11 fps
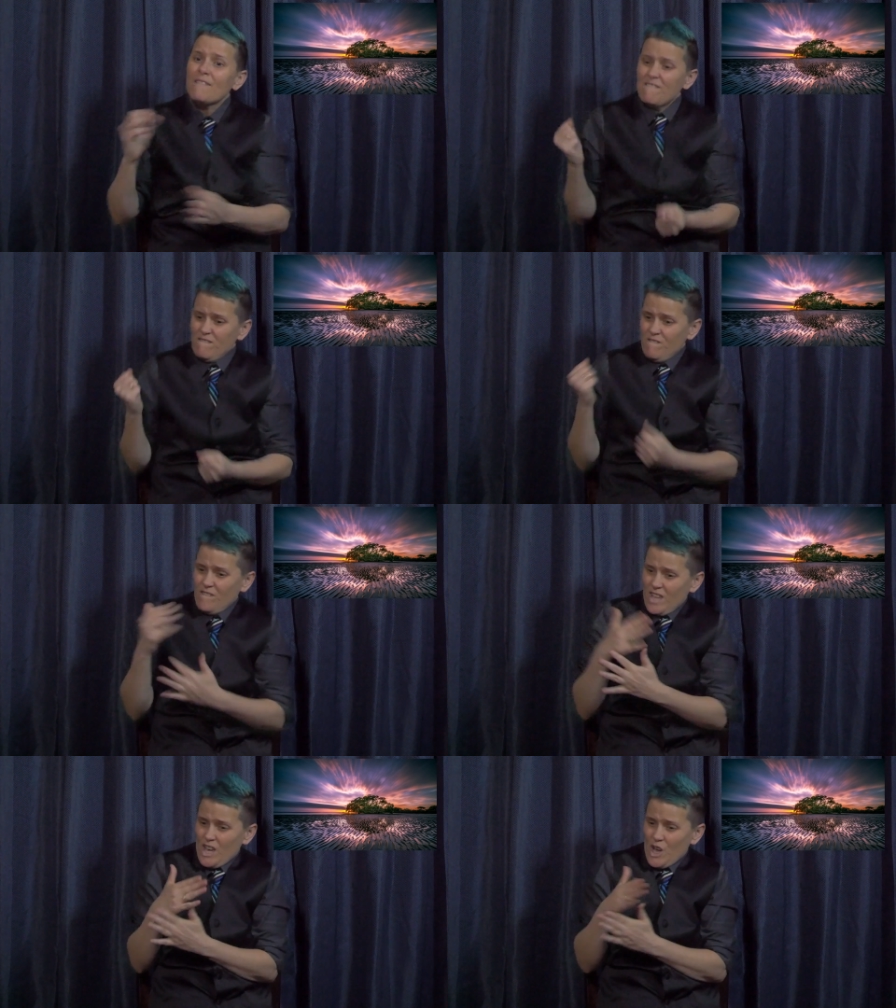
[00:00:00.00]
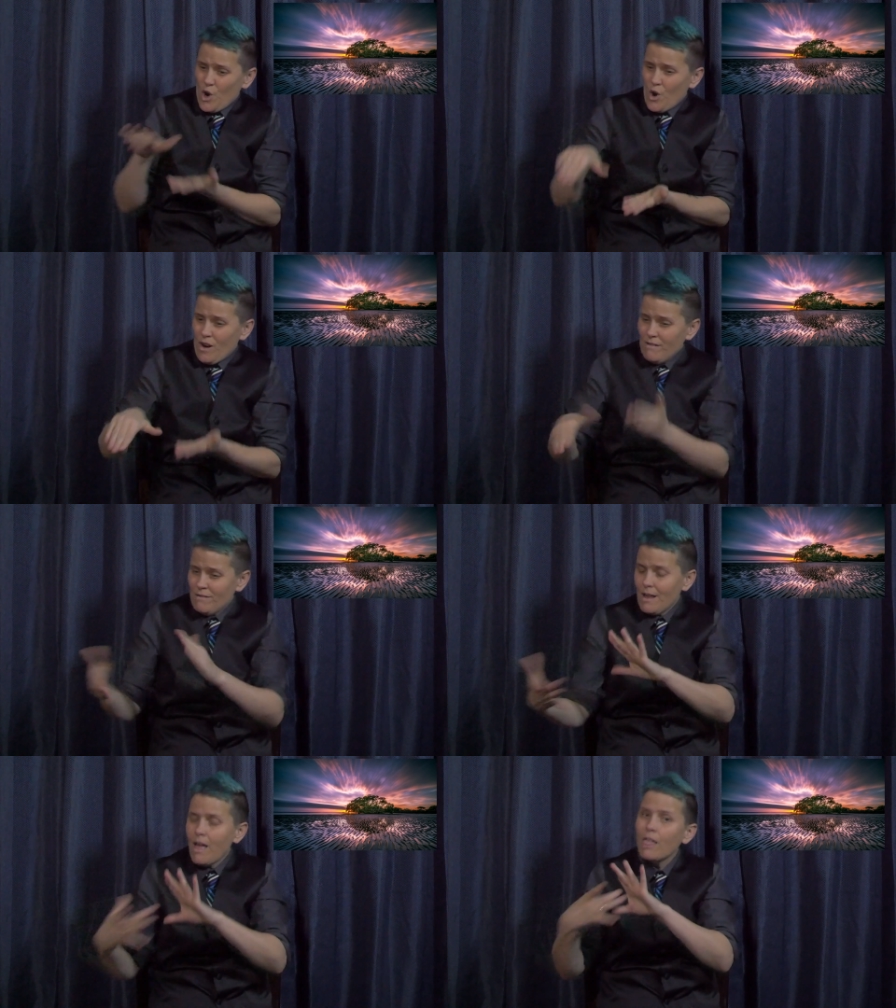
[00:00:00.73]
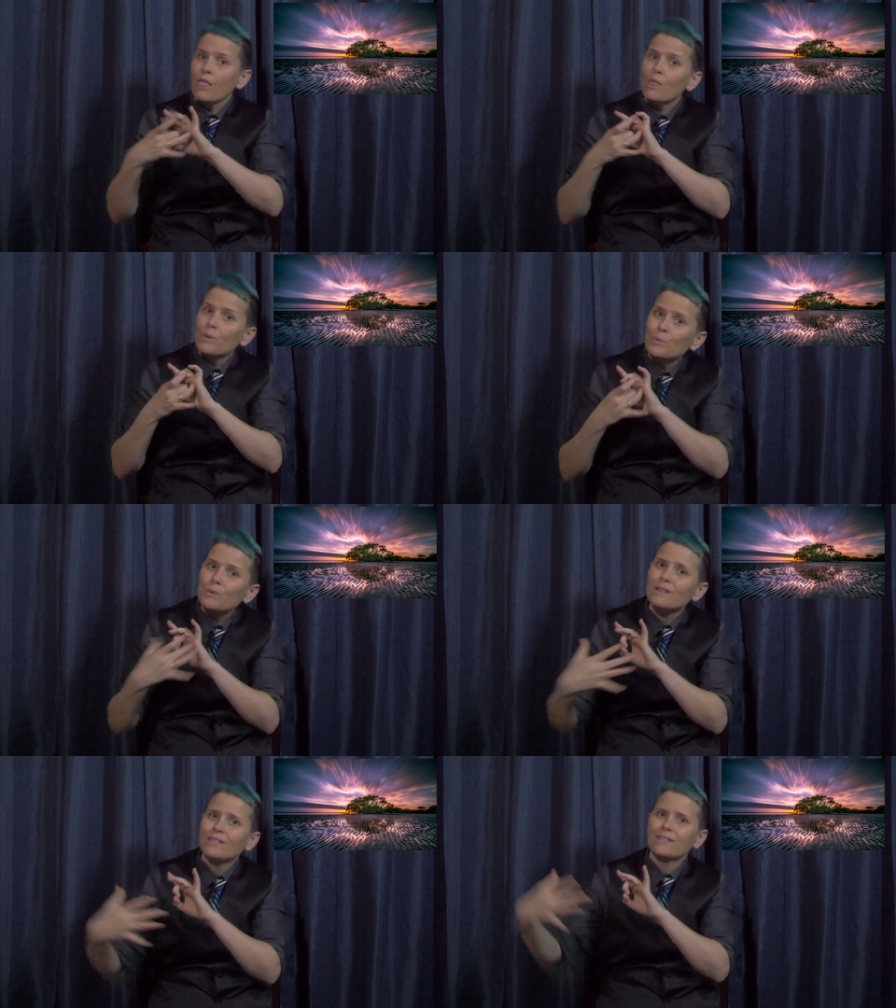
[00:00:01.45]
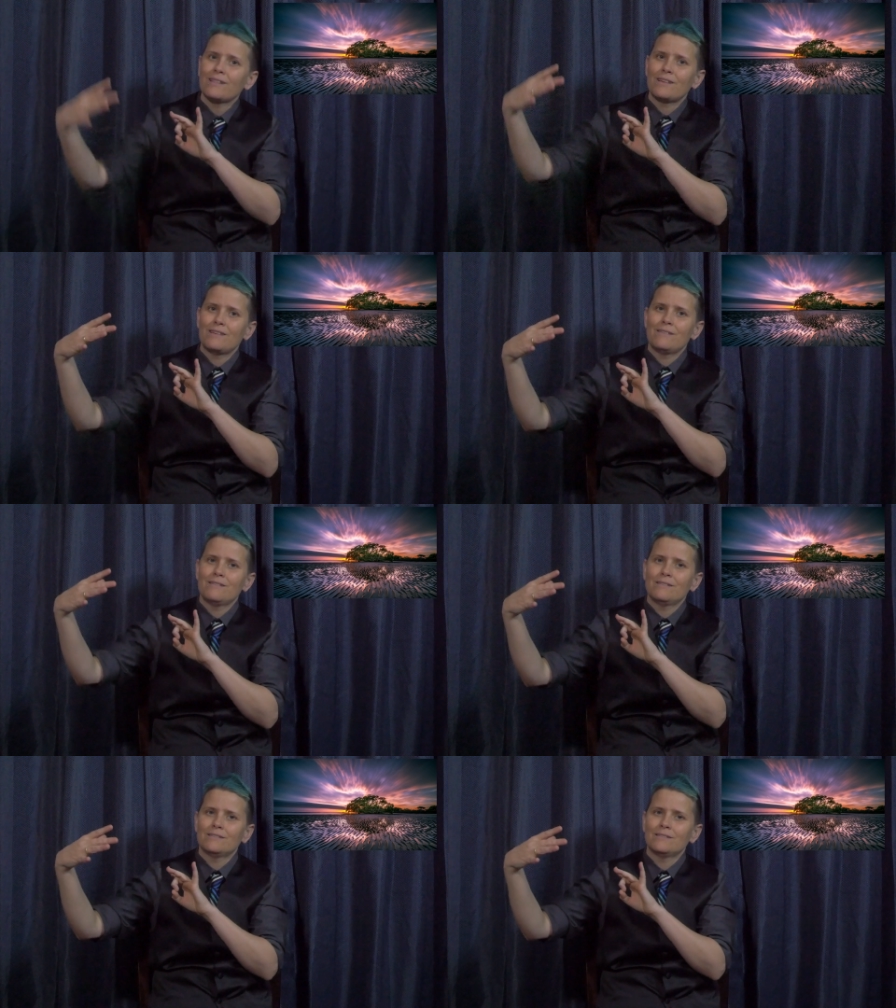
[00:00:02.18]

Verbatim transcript: for I will teach you